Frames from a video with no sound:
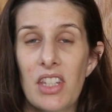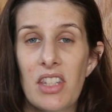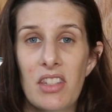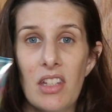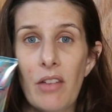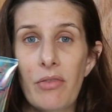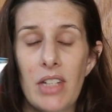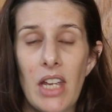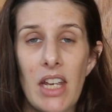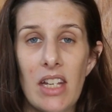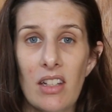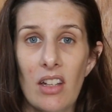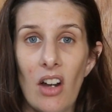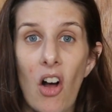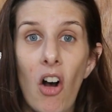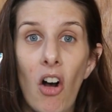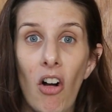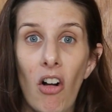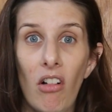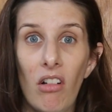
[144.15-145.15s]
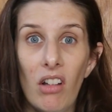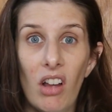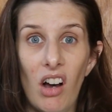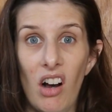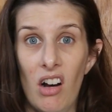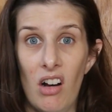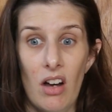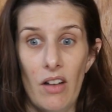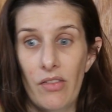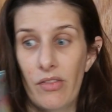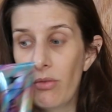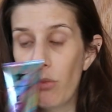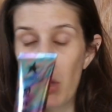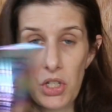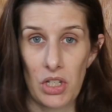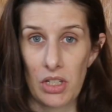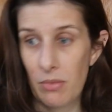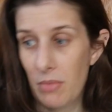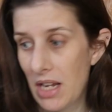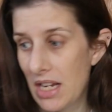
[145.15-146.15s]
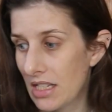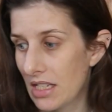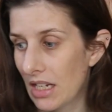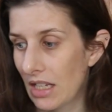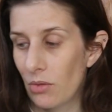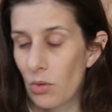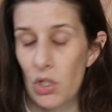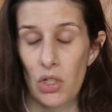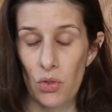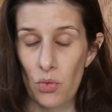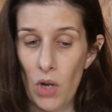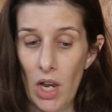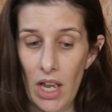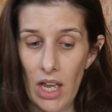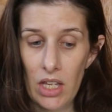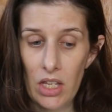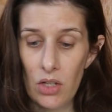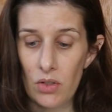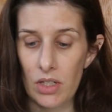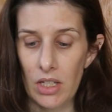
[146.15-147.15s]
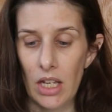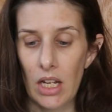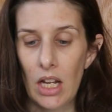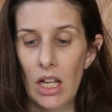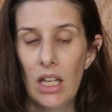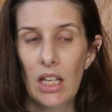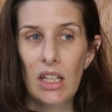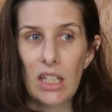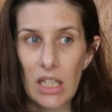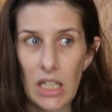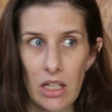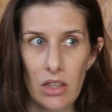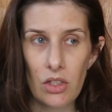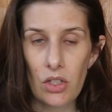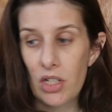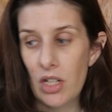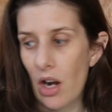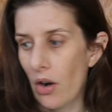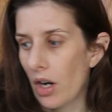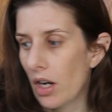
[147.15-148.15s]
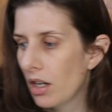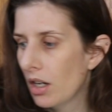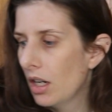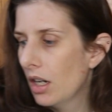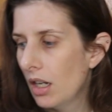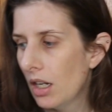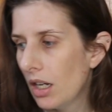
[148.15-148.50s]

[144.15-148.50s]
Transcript: This stuff takes it all off, which is amazing, which is why I use it in the shower.